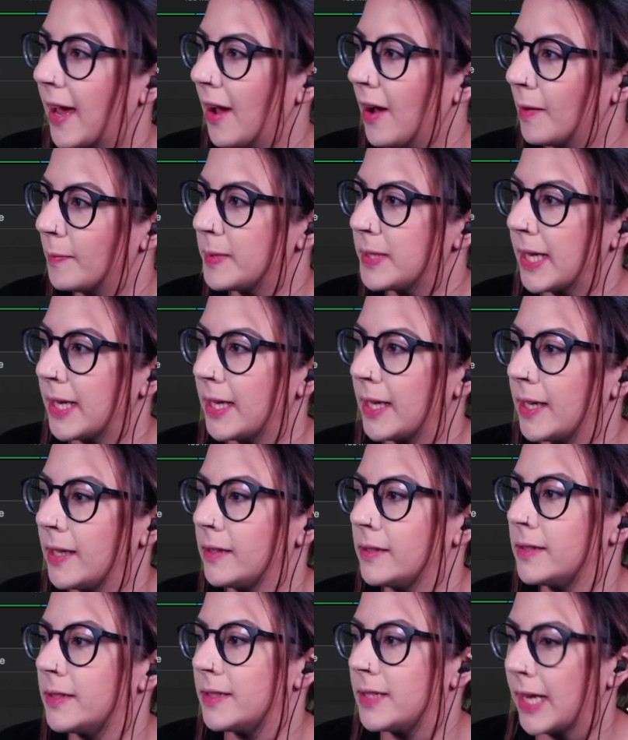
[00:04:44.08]

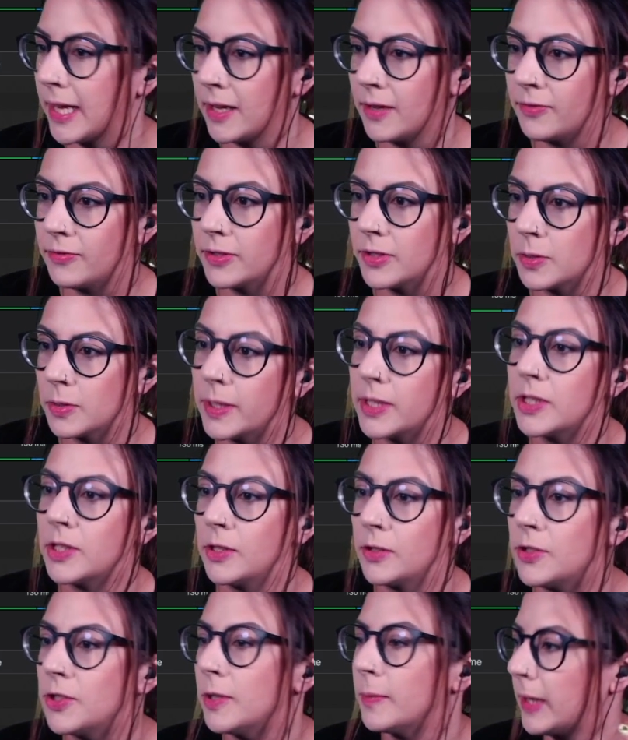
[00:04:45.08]
updated data for Twitch,
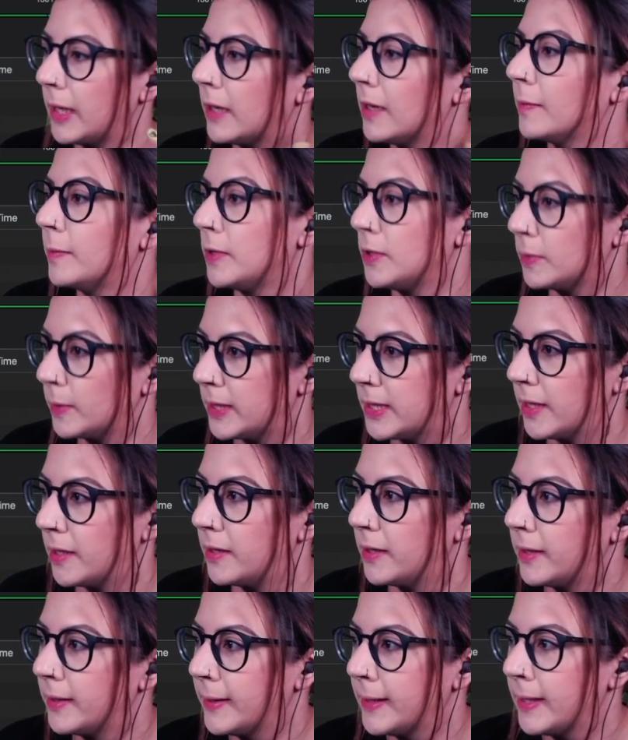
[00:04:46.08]
YouTube, GitHub, and Twitter.
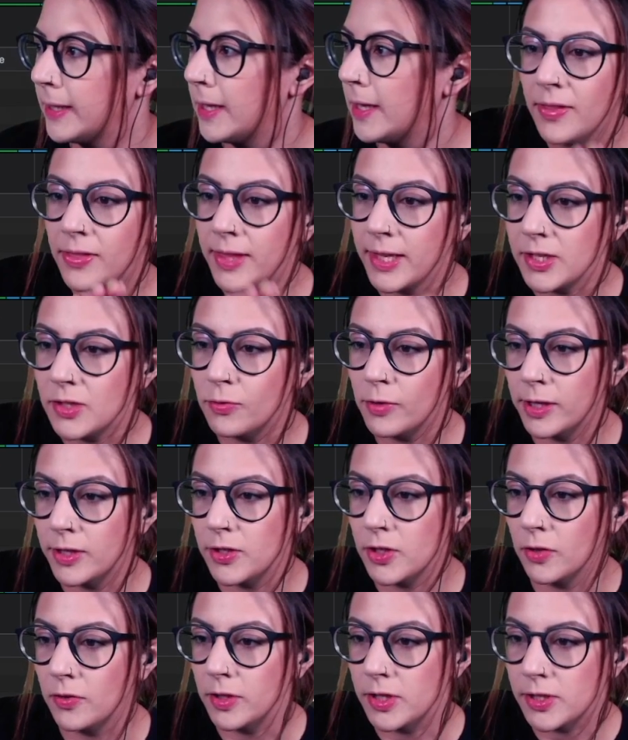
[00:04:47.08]
This runs
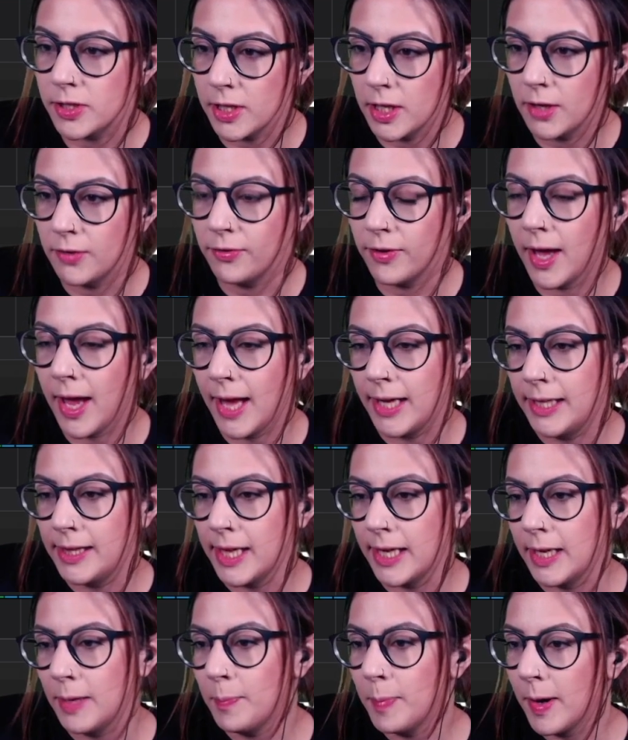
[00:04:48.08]
on the server, and
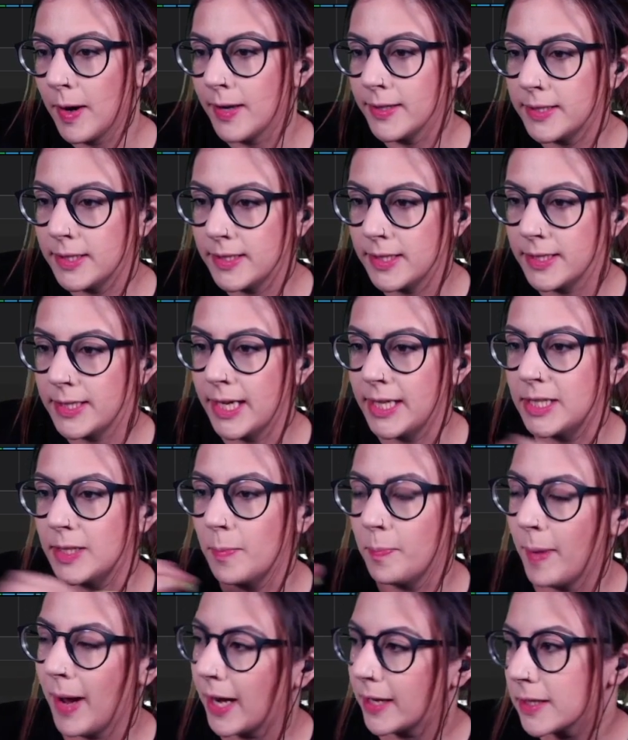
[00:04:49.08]
then it passes the data
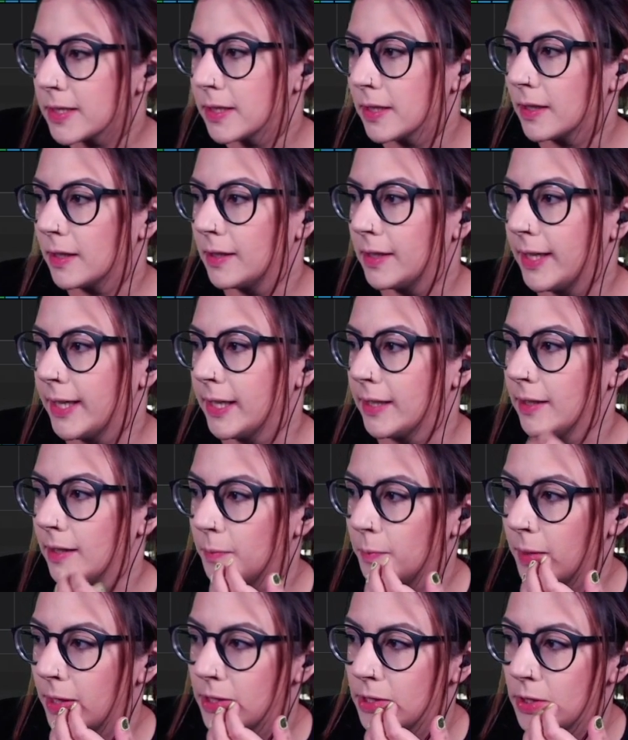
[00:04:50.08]
back to the client. And
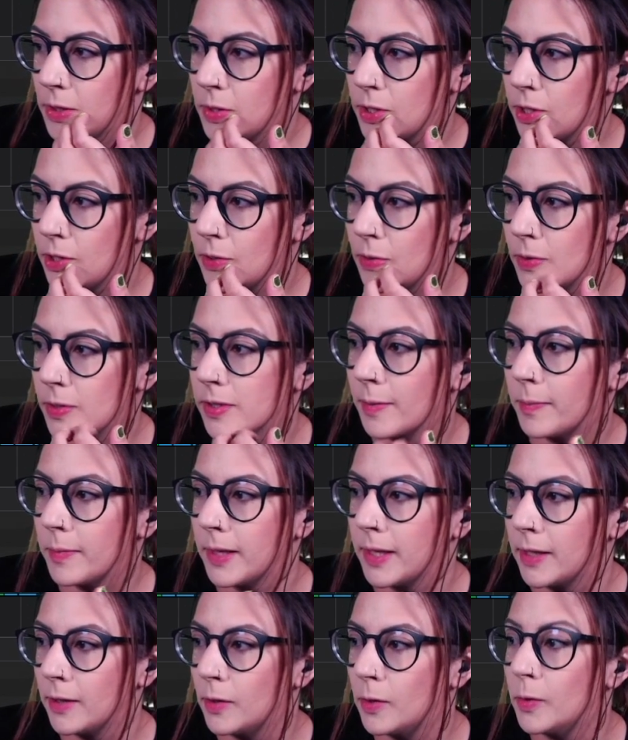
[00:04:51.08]
when you use
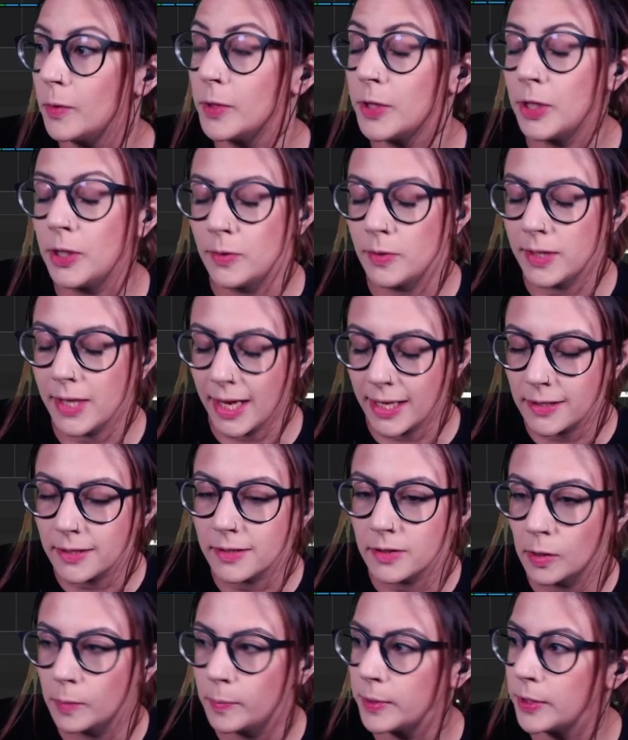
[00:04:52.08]
something called use
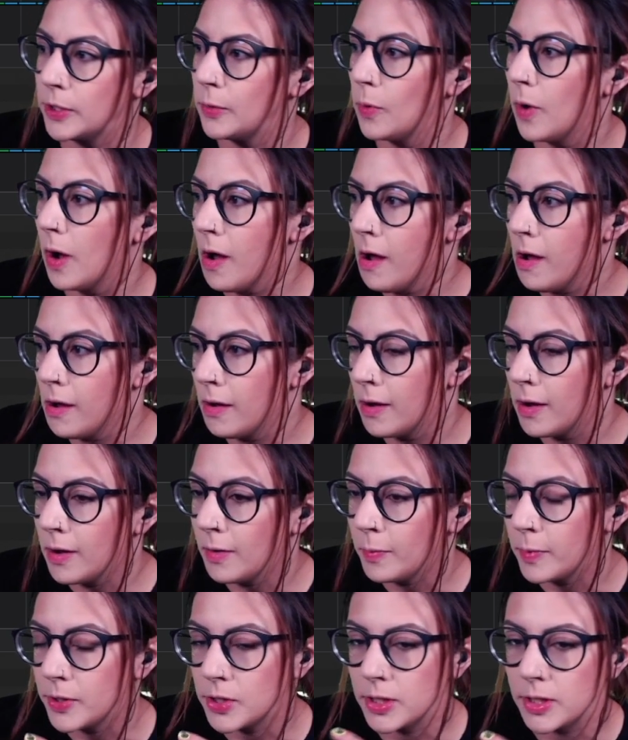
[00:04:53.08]
SWR,
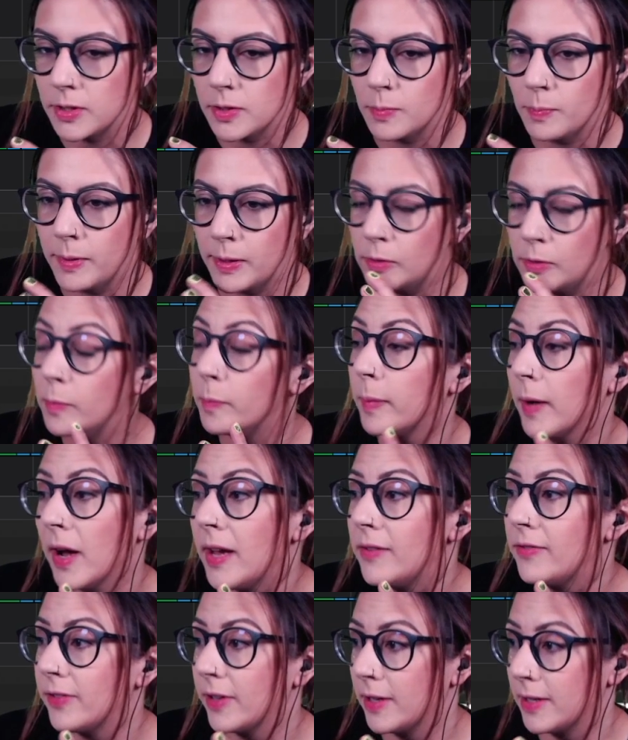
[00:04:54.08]
which is built by
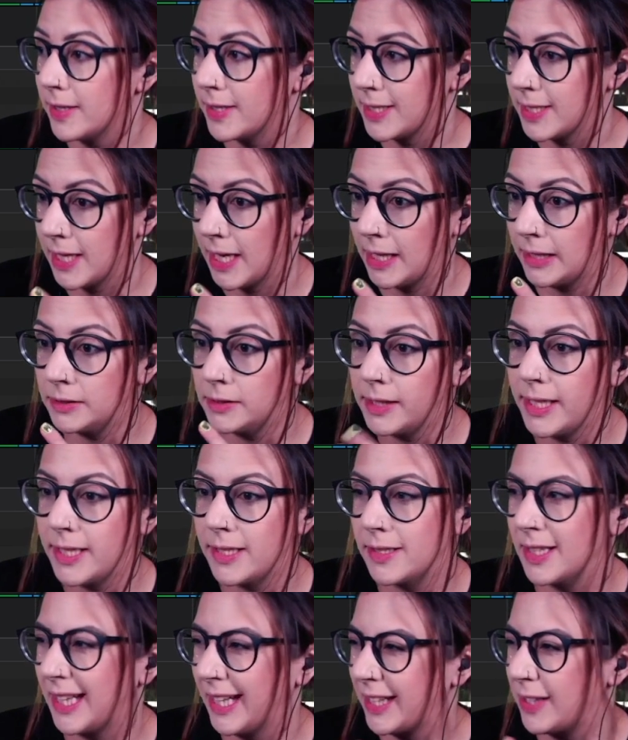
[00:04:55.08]
Vercel,
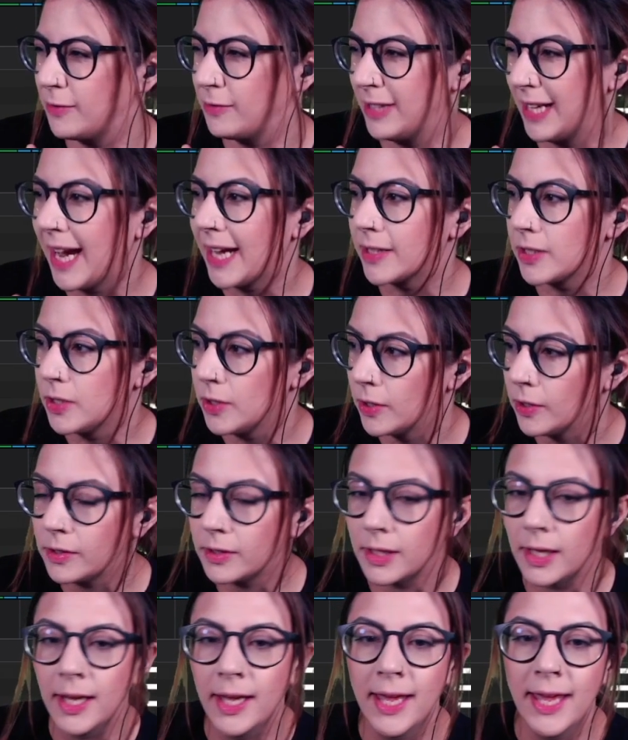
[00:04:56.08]
it's like a React
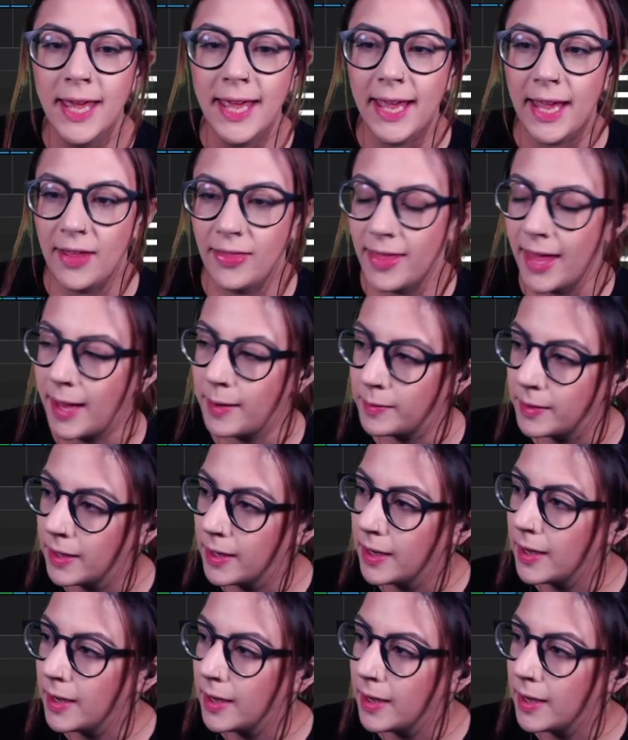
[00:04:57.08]
hook, it then